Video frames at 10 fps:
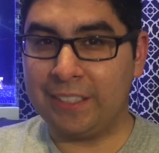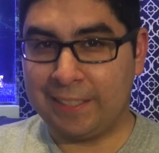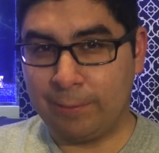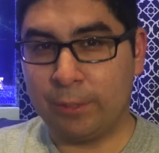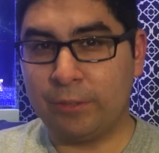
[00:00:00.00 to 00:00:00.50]

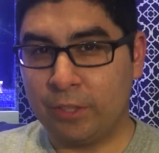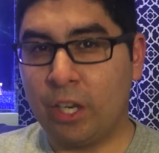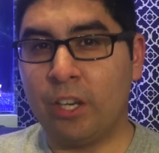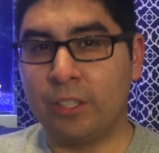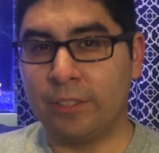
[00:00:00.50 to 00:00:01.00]
I would have
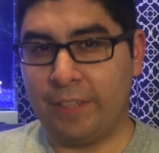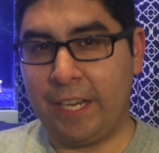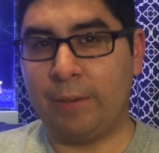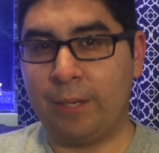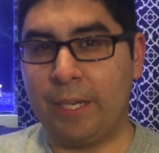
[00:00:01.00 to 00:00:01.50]
gone
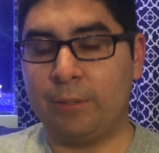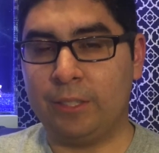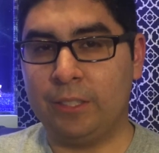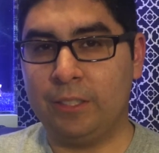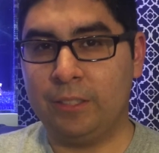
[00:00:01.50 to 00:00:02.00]
that
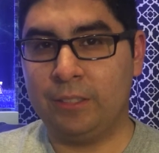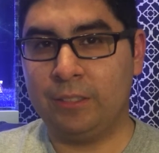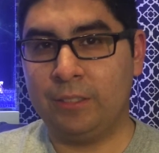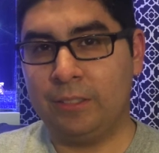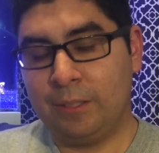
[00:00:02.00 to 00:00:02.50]
route.
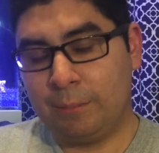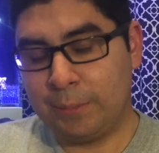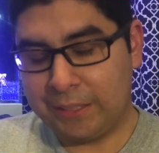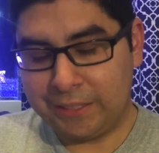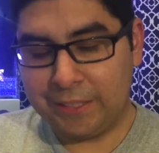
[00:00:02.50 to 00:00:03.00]

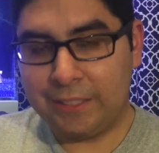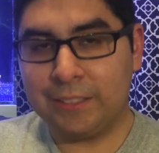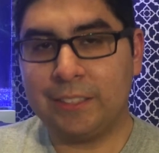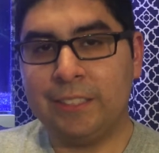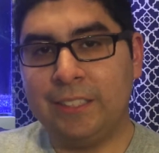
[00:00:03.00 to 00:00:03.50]
But they
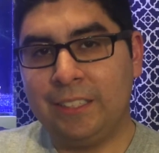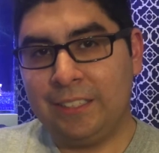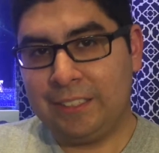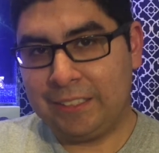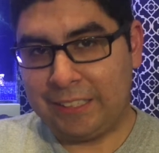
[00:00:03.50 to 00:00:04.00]
didn't.
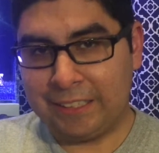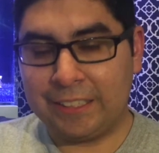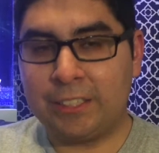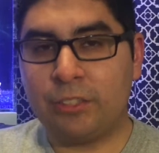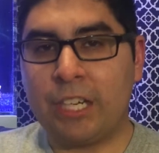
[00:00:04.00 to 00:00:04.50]
I
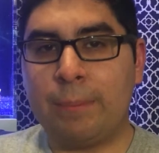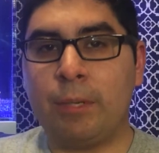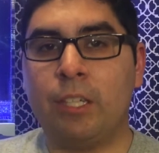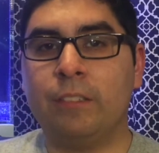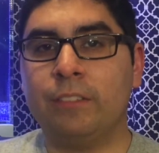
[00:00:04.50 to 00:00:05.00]
like the drop
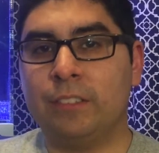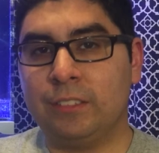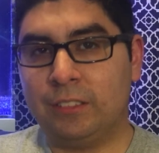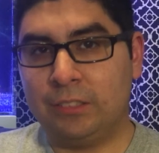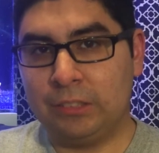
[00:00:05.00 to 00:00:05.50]
off,
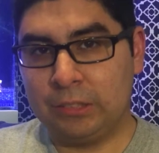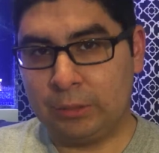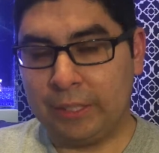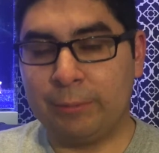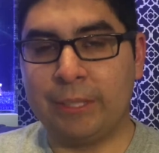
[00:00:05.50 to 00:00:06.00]

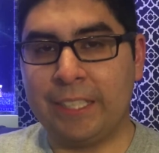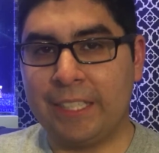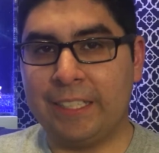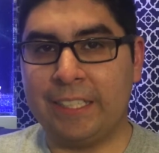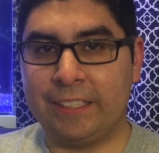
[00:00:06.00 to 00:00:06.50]
so I went
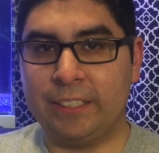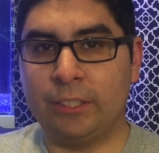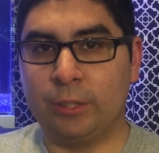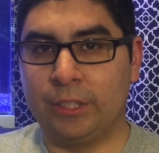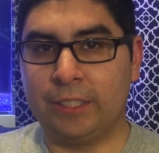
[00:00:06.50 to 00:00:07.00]
ahead and got the
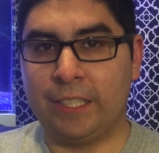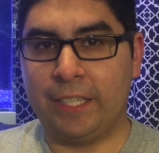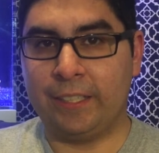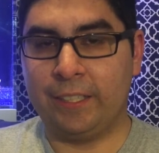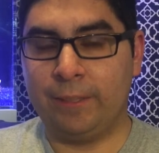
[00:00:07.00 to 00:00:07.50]
acrylic
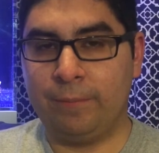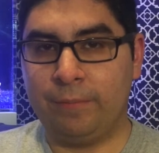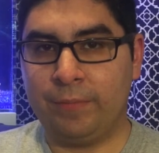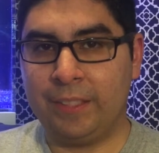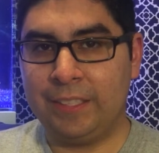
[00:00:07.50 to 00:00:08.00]
tank.
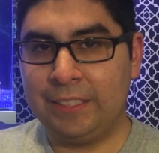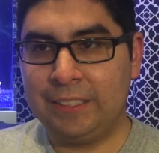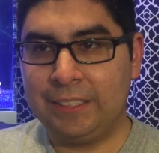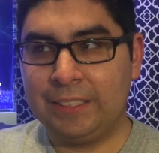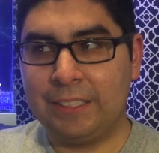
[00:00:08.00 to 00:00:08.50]

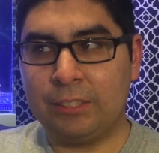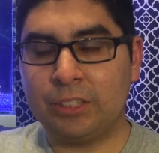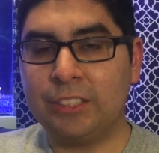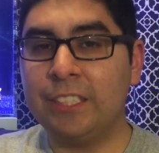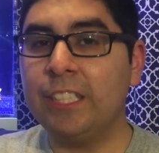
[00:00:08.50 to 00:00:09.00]
Now
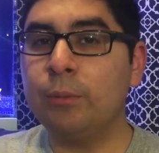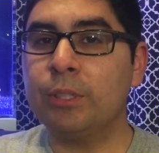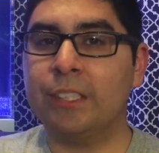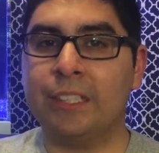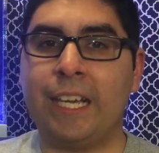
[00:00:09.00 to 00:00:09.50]
sticking with
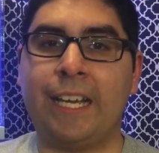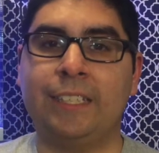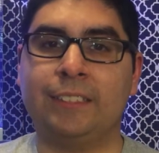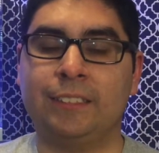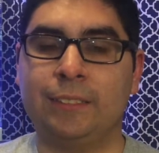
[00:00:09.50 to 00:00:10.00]
the
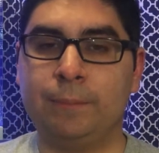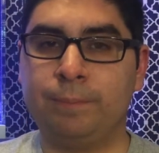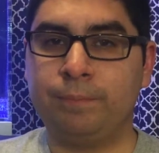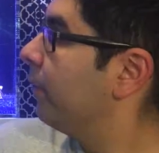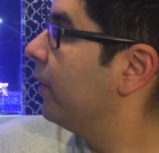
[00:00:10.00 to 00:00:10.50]
glass,
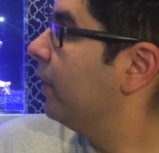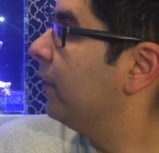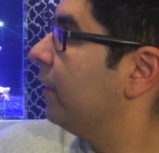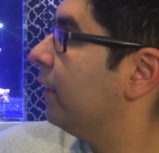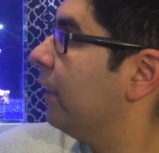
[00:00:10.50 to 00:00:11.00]

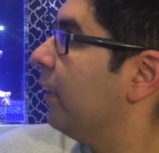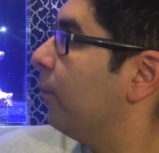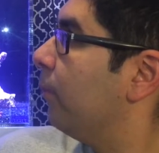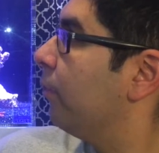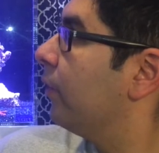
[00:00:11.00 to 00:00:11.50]

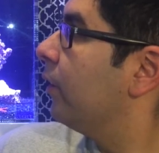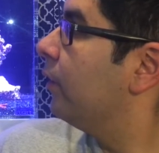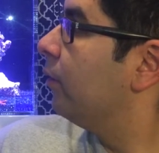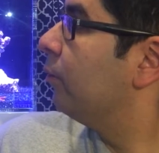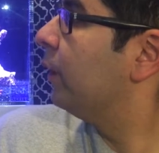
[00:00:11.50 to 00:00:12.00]
now
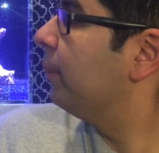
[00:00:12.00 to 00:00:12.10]
when they